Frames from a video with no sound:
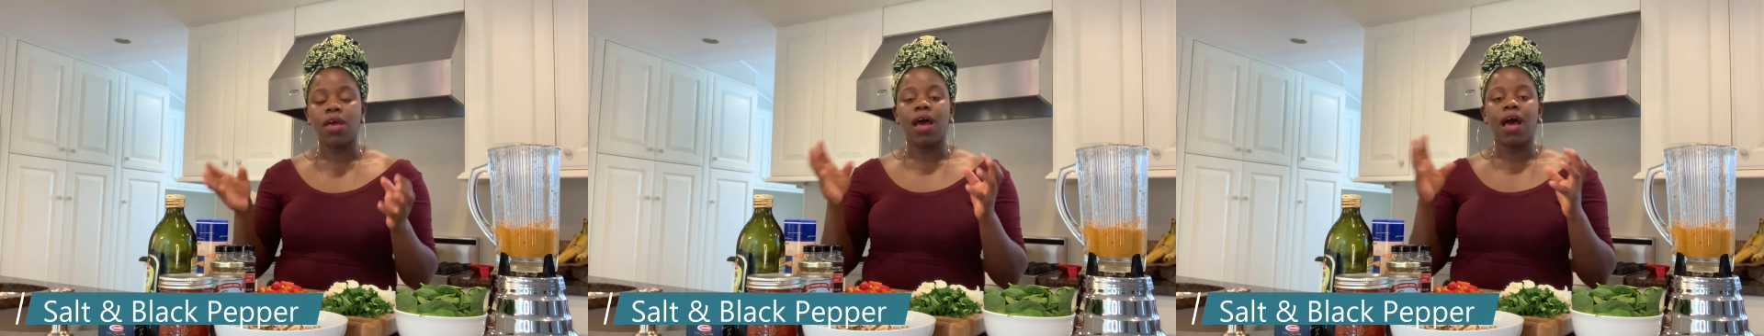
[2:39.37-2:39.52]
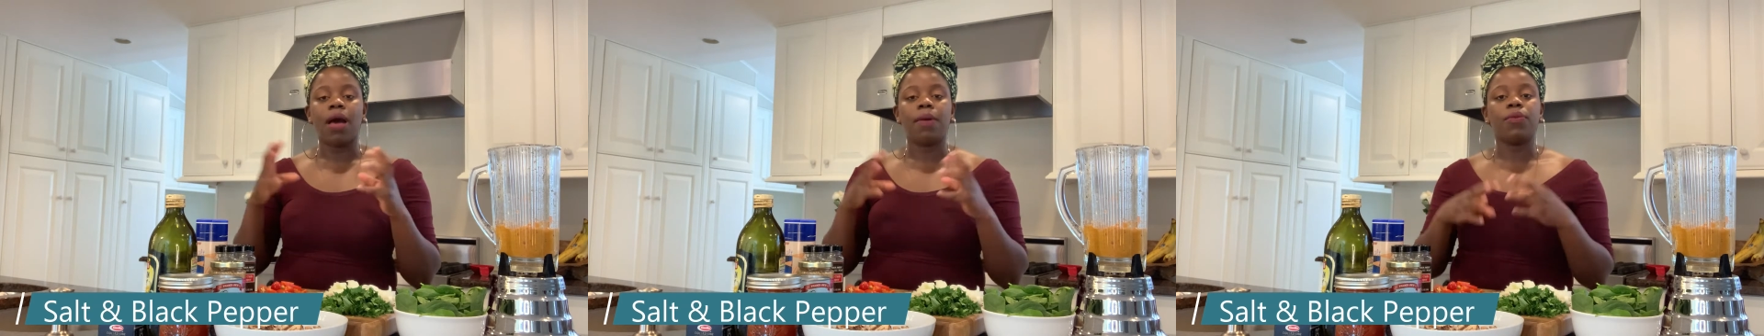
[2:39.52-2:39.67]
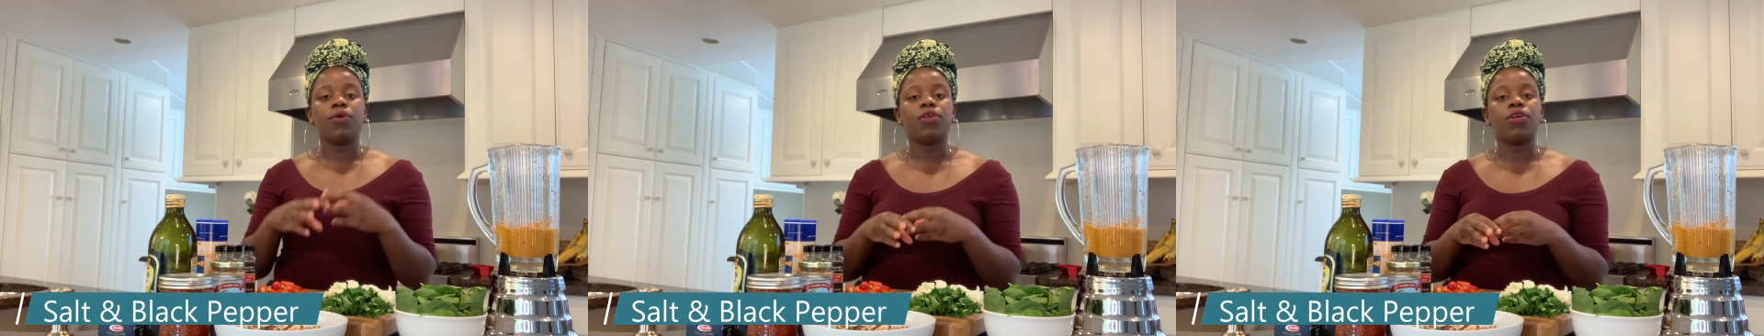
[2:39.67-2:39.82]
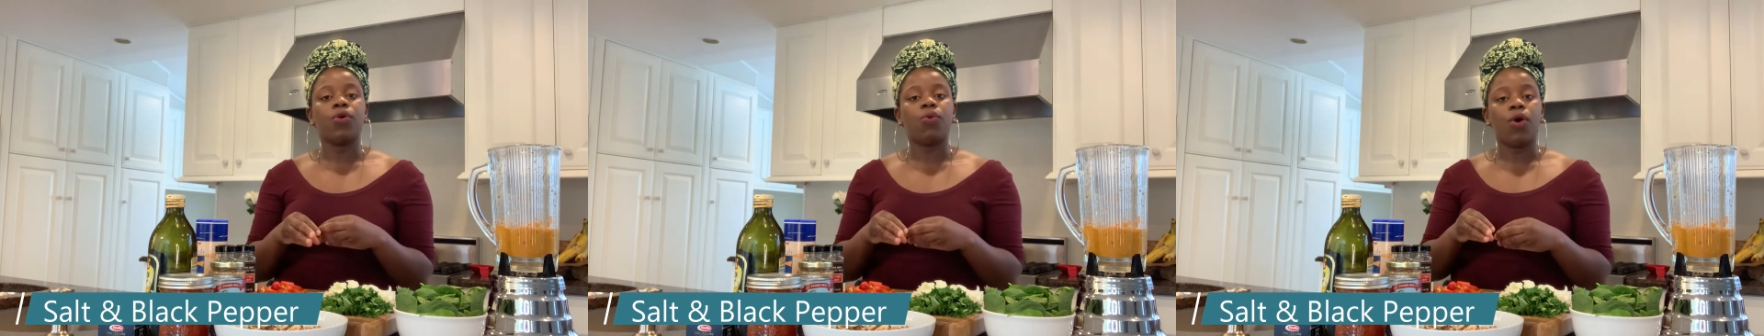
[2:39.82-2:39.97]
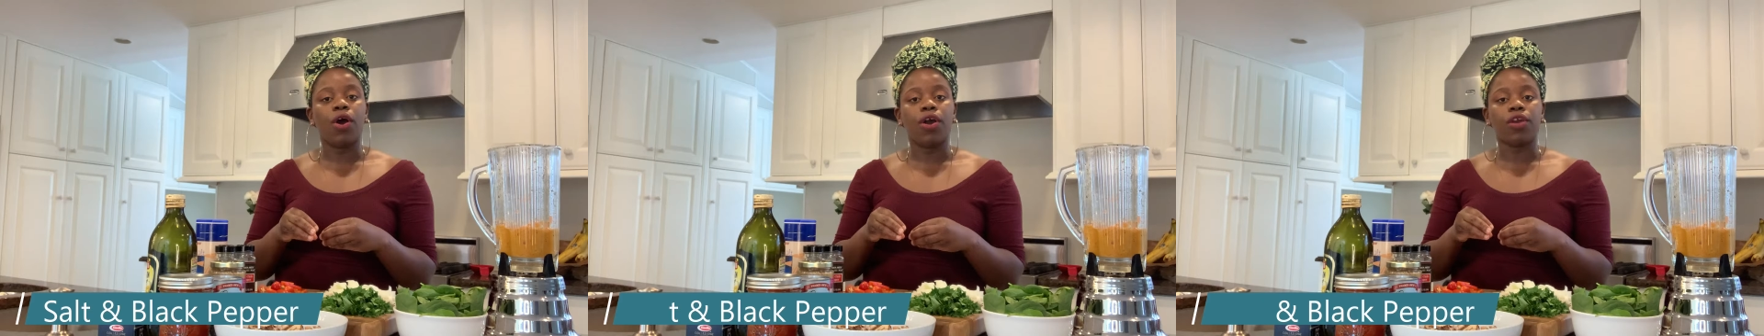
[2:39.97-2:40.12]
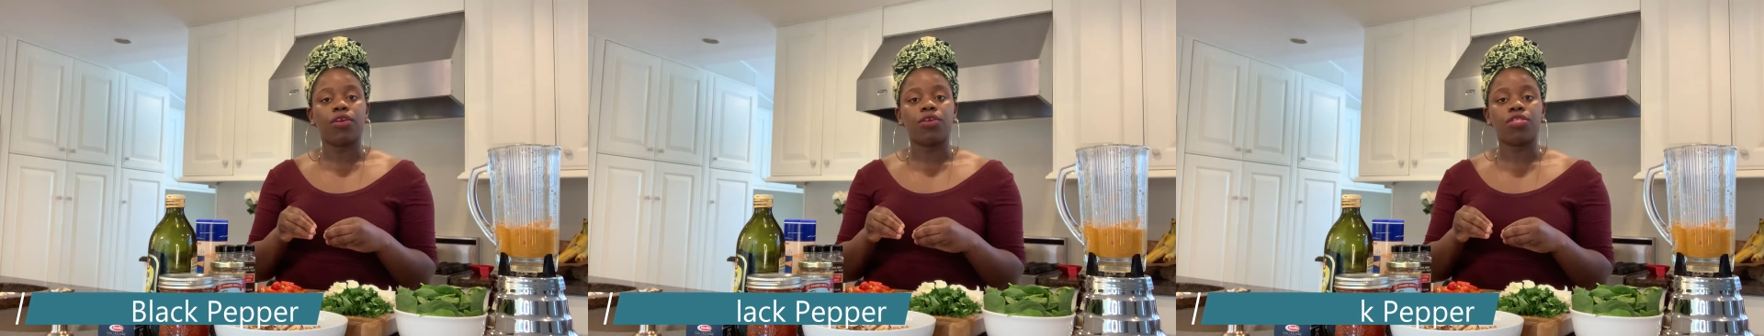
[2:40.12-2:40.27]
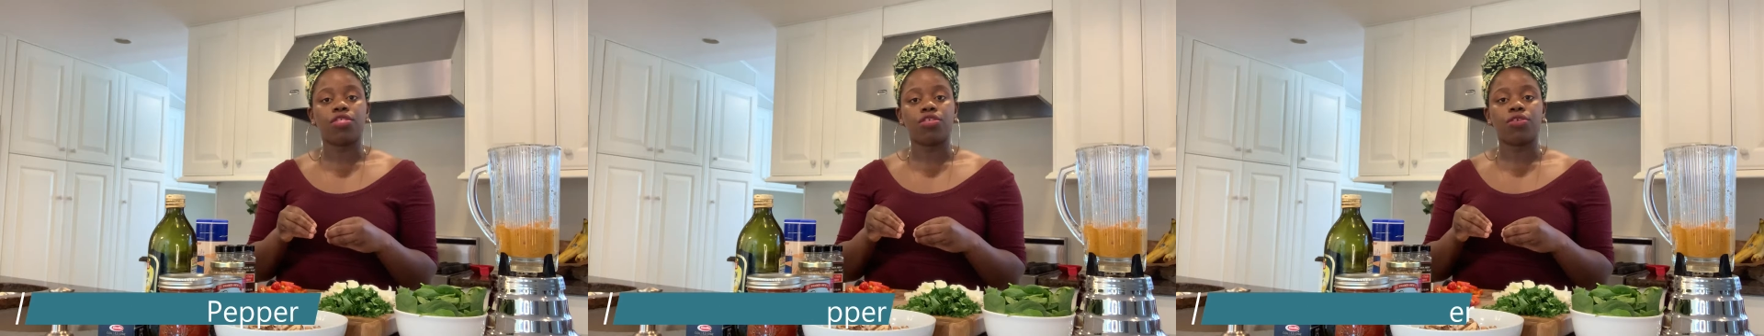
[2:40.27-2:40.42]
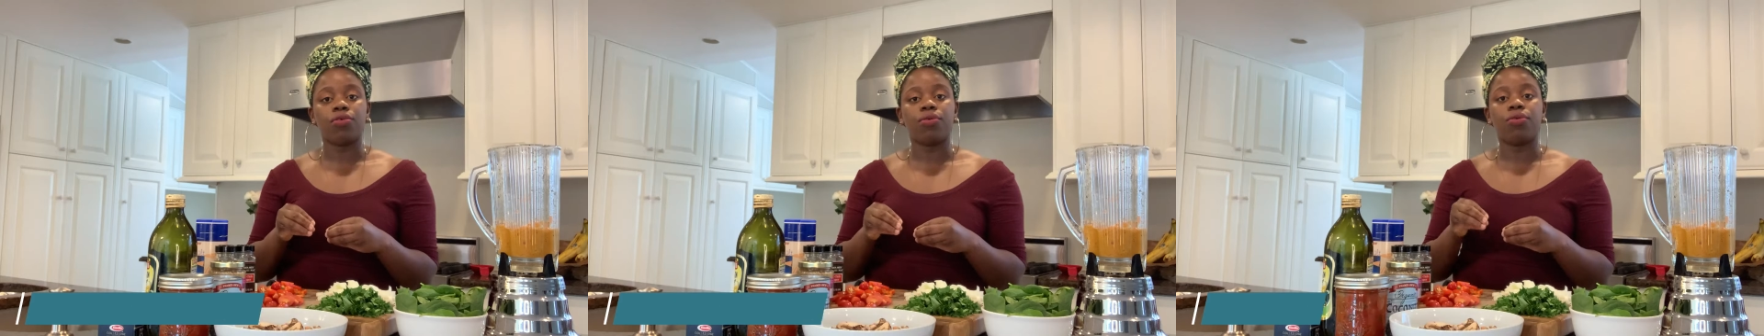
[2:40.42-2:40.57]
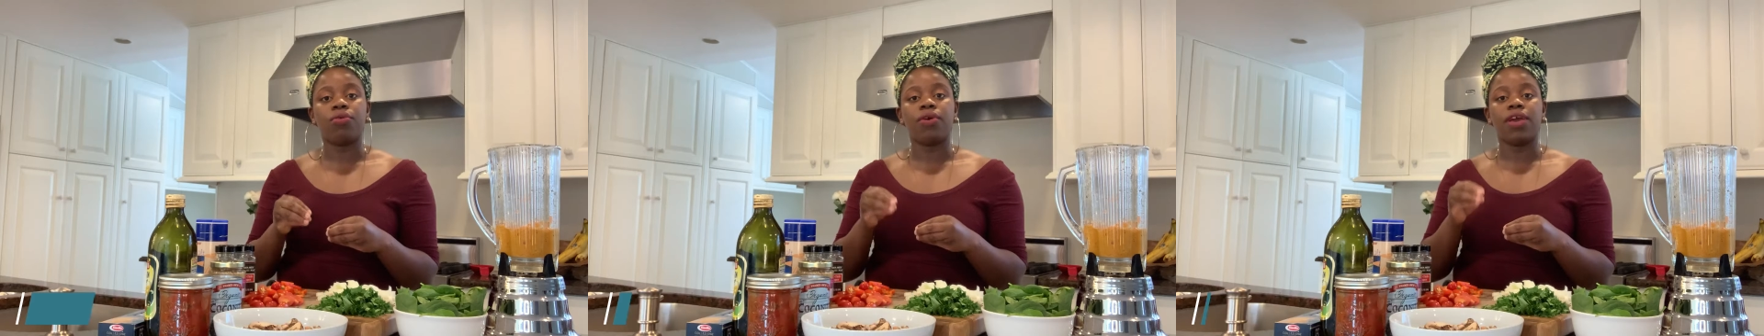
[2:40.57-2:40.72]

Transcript: I'm gonna walk you through